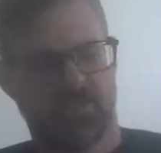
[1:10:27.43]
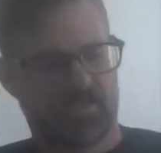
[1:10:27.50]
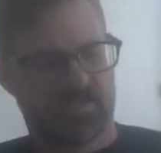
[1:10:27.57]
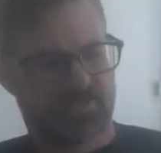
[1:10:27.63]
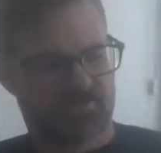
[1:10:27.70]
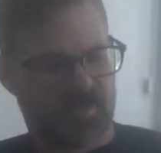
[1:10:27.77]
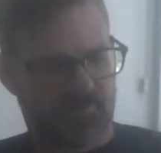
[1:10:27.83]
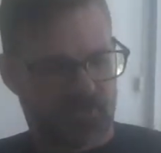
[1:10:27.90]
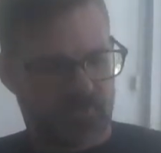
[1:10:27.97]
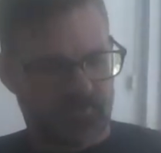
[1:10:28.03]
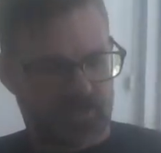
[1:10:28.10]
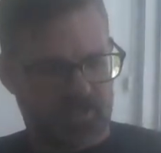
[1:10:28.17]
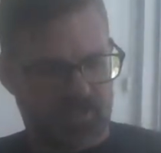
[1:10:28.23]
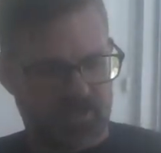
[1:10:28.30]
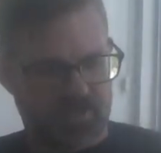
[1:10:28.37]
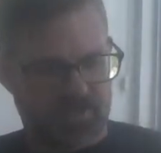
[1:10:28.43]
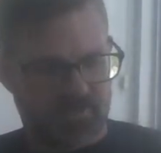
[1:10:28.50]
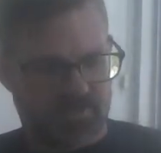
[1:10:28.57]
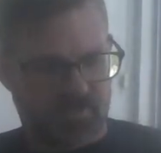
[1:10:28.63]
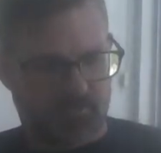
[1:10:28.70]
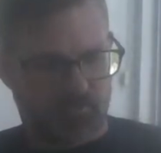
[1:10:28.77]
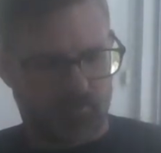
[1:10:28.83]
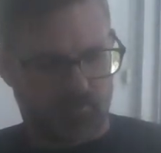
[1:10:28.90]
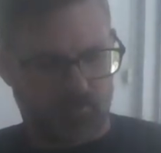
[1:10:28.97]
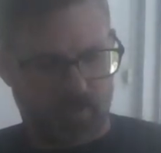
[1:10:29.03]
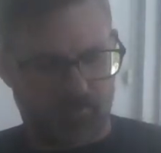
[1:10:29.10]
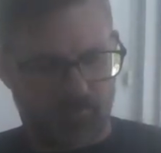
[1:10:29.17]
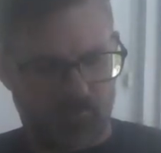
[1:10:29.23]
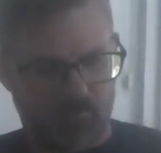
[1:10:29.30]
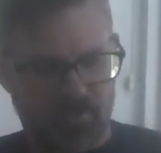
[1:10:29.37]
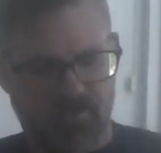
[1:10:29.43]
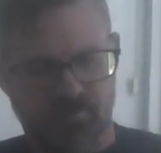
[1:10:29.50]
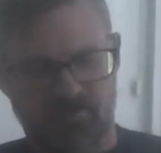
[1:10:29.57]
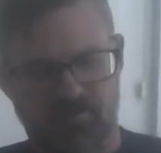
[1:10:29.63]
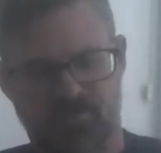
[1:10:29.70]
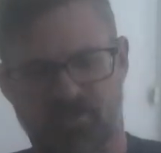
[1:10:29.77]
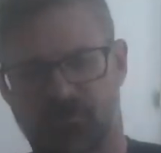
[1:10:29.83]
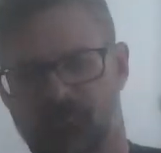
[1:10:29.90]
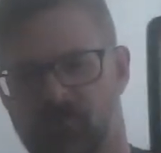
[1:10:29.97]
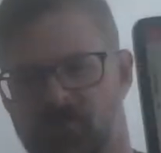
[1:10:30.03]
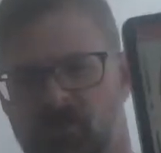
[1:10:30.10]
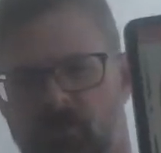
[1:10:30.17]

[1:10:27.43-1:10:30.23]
This travel communication is operation to its surface